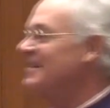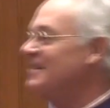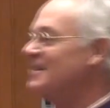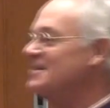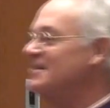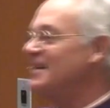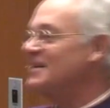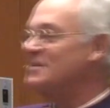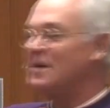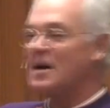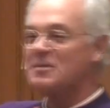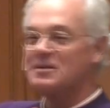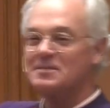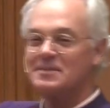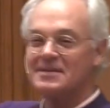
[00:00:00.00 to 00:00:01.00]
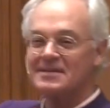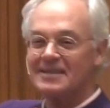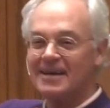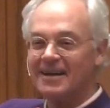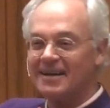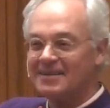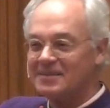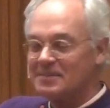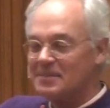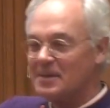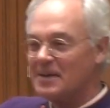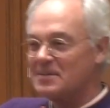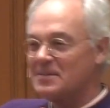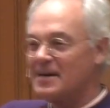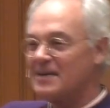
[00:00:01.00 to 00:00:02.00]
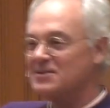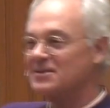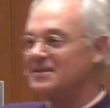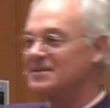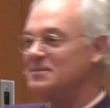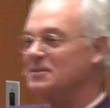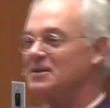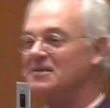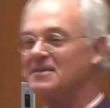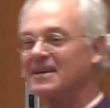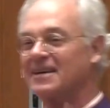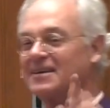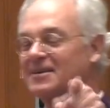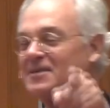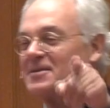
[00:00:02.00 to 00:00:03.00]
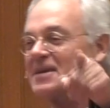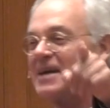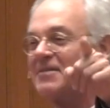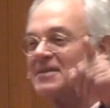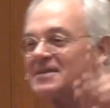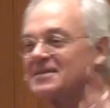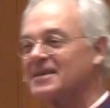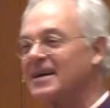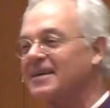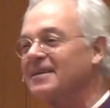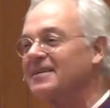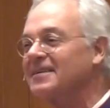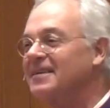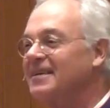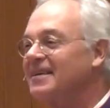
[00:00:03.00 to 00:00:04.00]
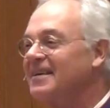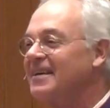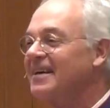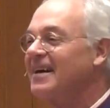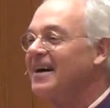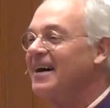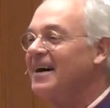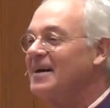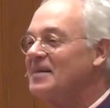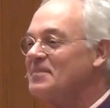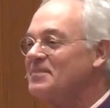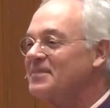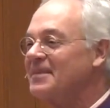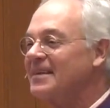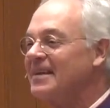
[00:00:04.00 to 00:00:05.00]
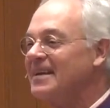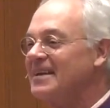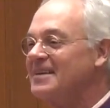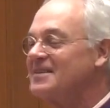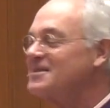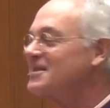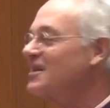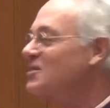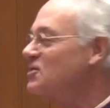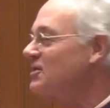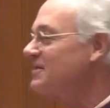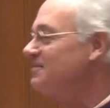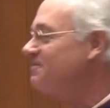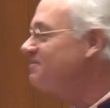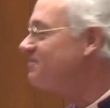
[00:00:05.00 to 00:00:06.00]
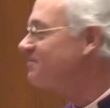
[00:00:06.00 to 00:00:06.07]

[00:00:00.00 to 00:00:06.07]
Looks like Barbara Basil has moved, and I heard David second. Any discussion?